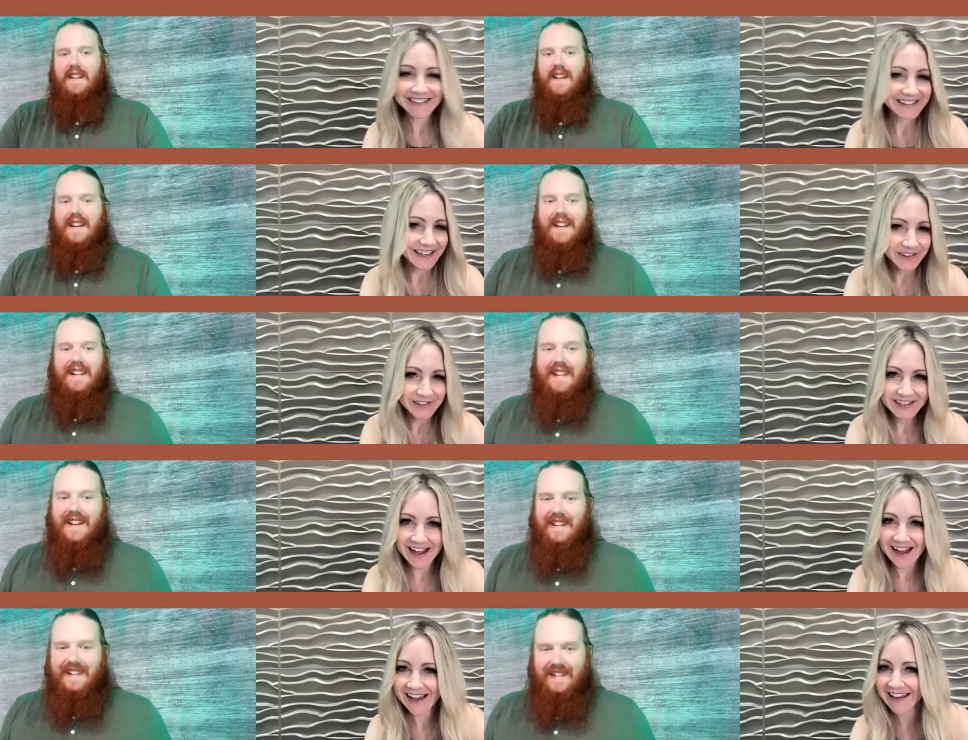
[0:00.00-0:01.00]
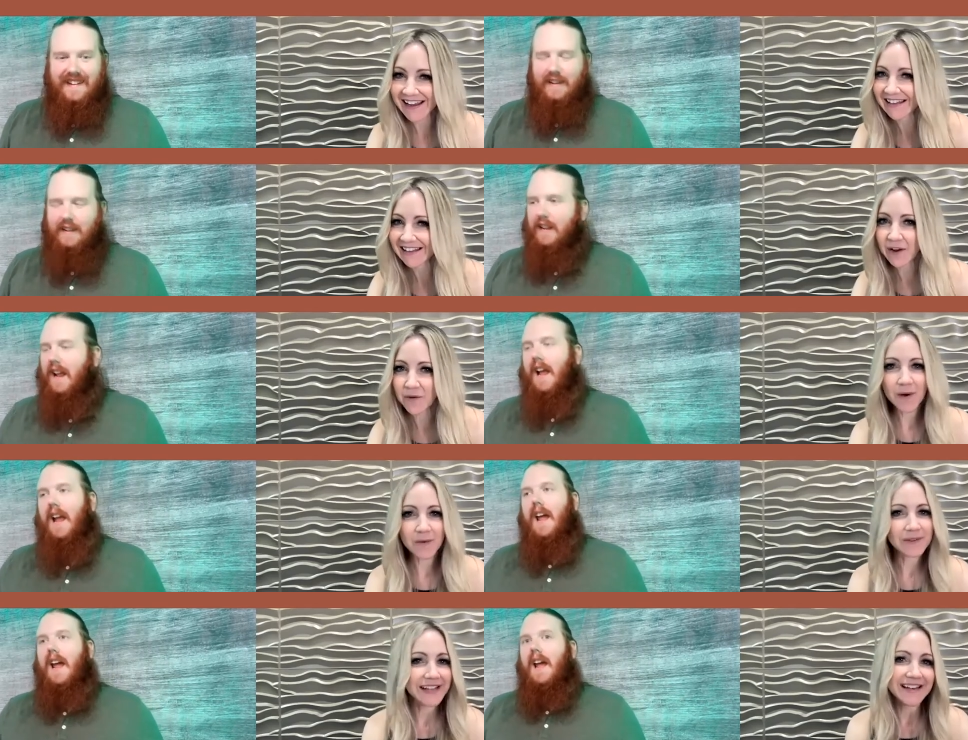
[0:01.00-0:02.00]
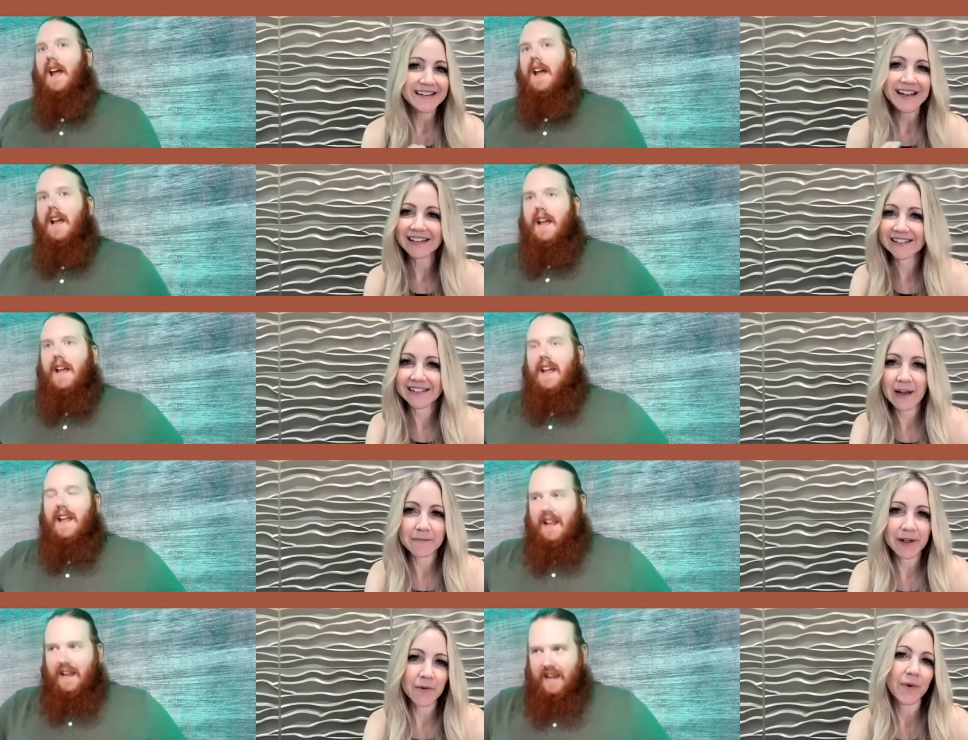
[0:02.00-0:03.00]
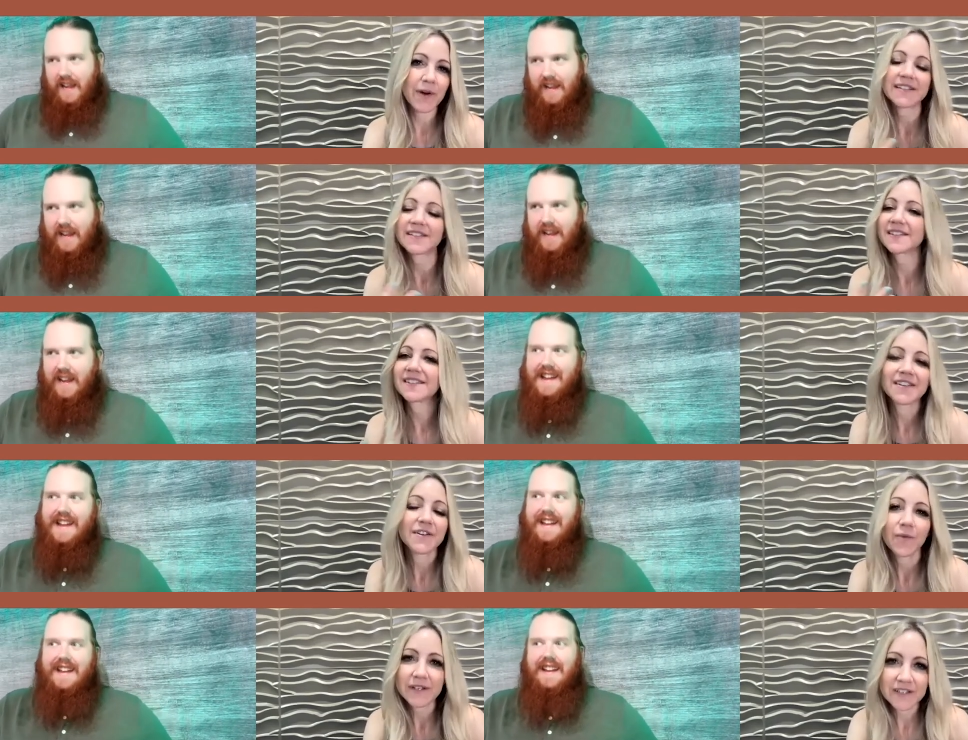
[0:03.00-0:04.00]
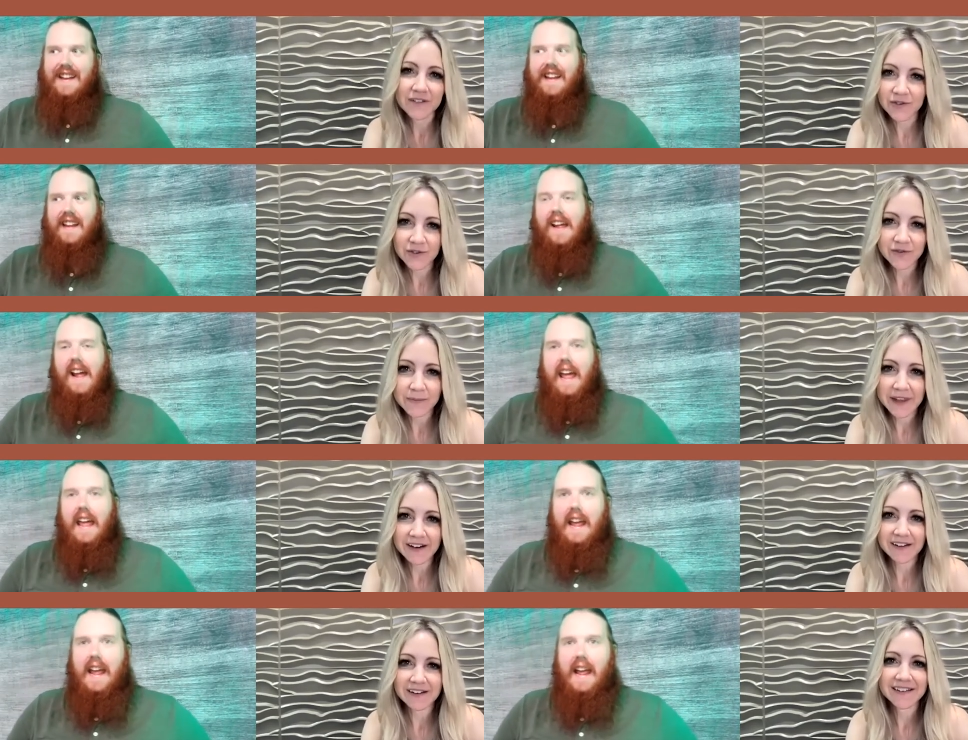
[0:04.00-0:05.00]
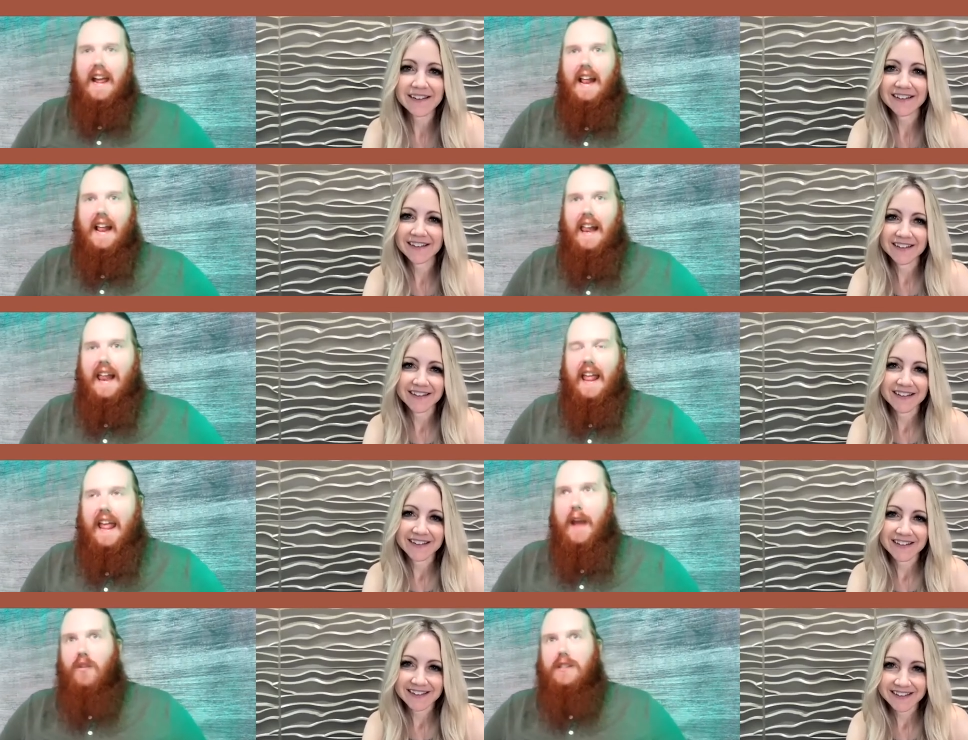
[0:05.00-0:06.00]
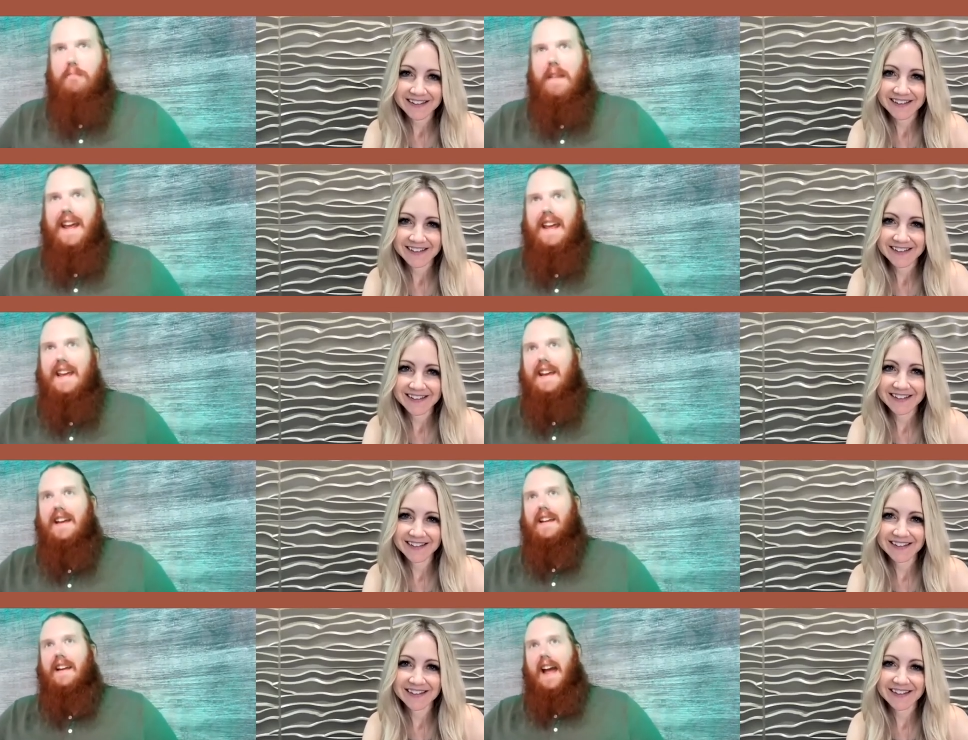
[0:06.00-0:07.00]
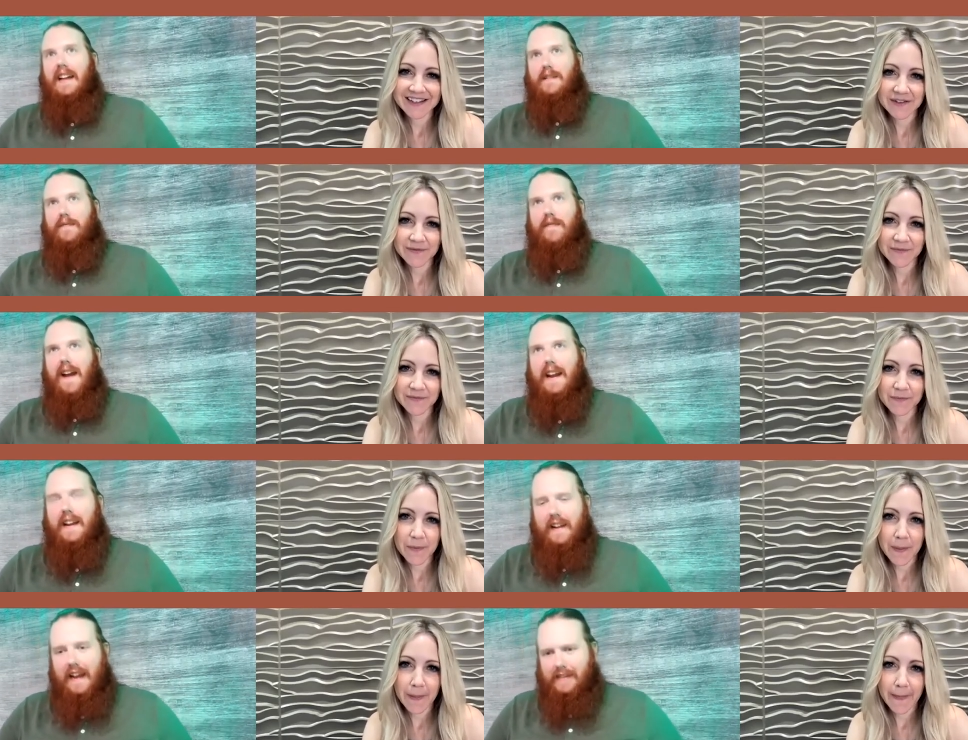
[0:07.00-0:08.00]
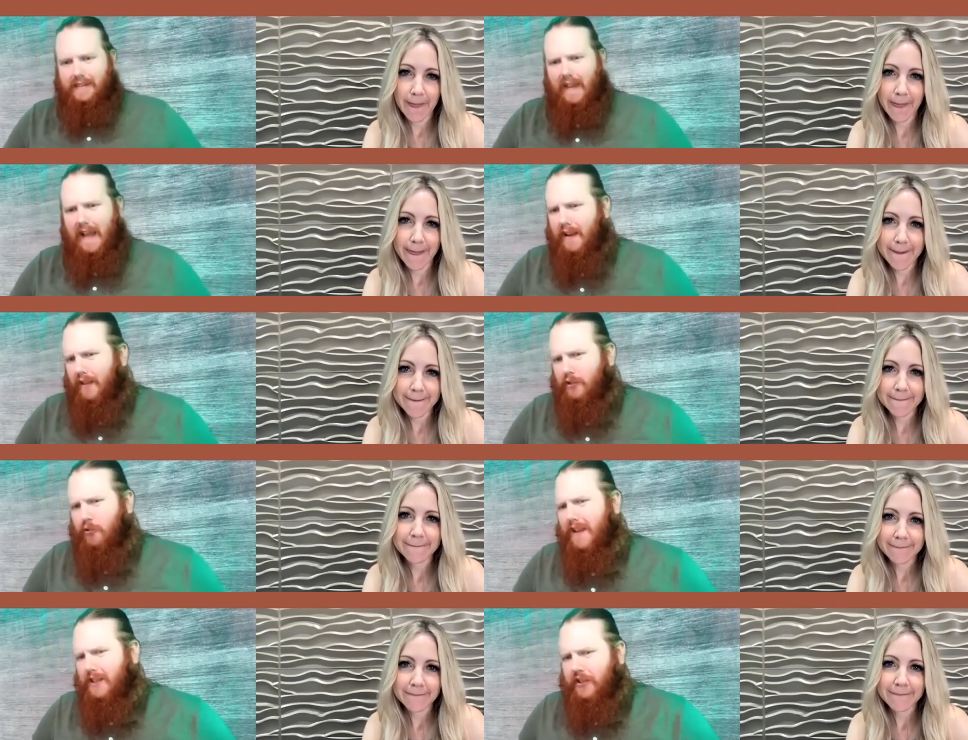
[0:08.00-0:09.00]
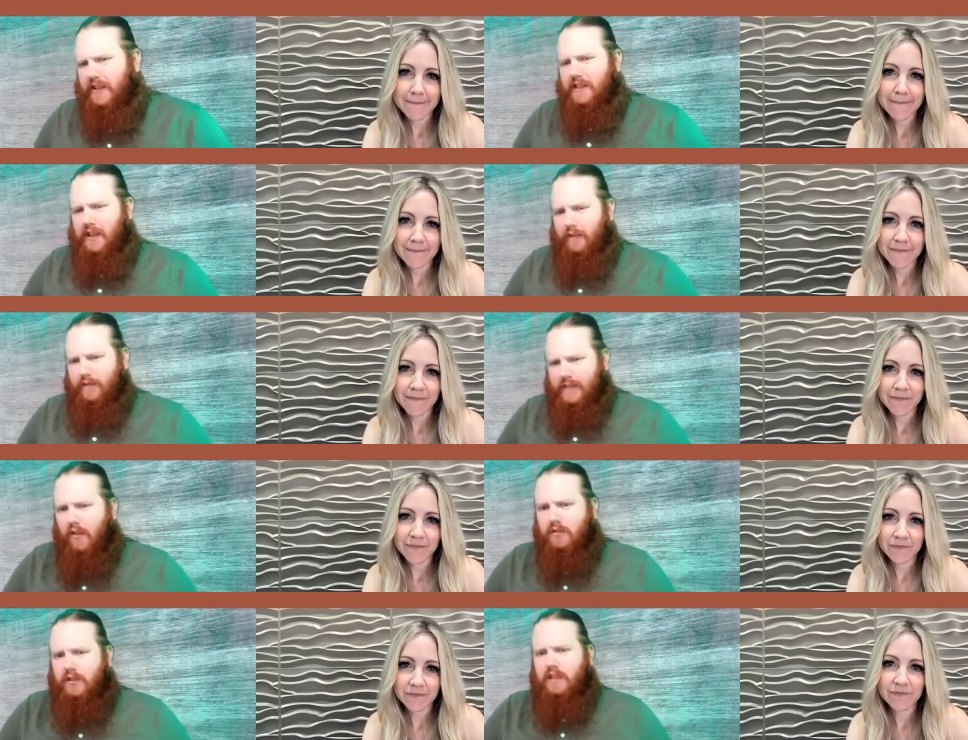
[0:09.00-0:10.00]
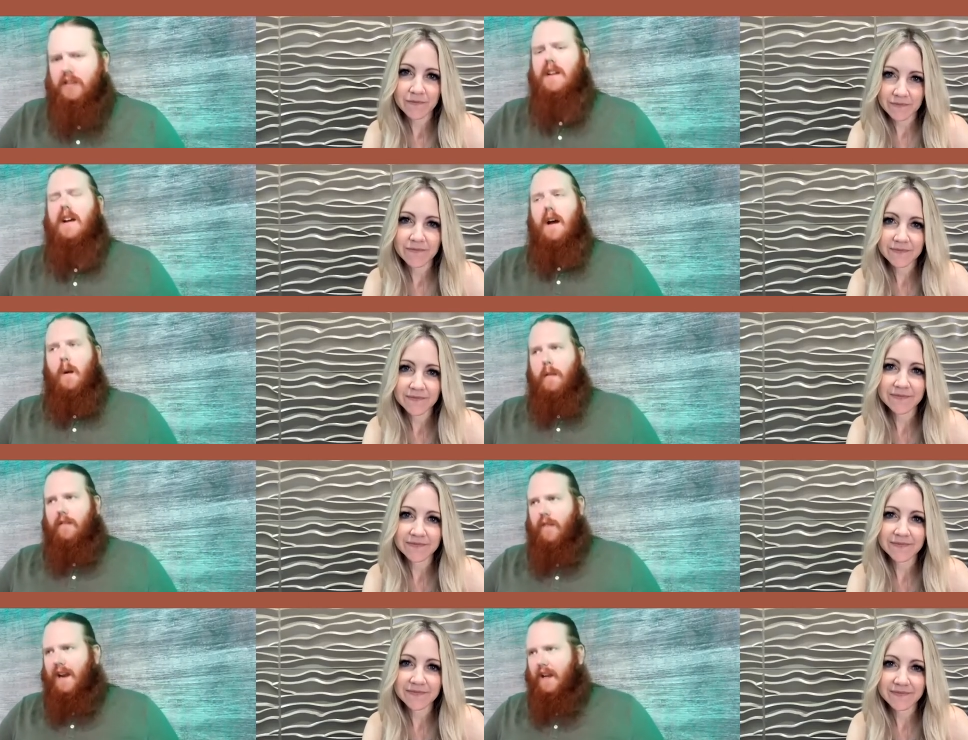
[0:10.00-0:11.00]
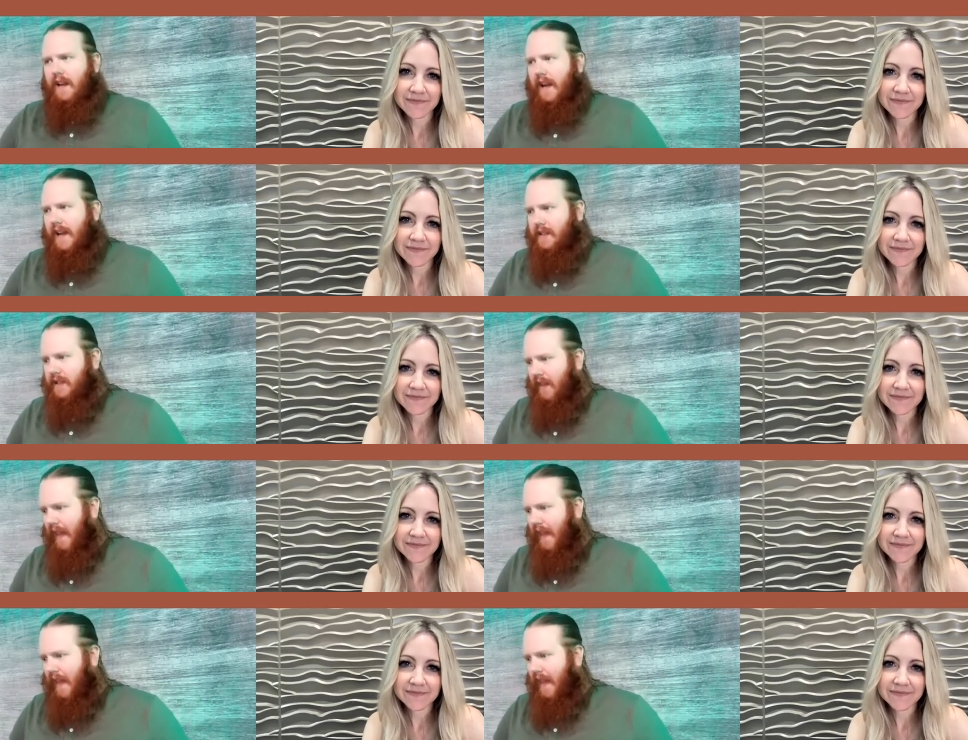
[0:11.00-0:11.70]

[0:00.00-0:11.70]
Speaker 1: unsales guy and like what was that next step? Like what what did you do from there?
Speaker 2: It, it was me kind of fighting against a lot of the traditions of sales um, mm-hmm. and fighting against a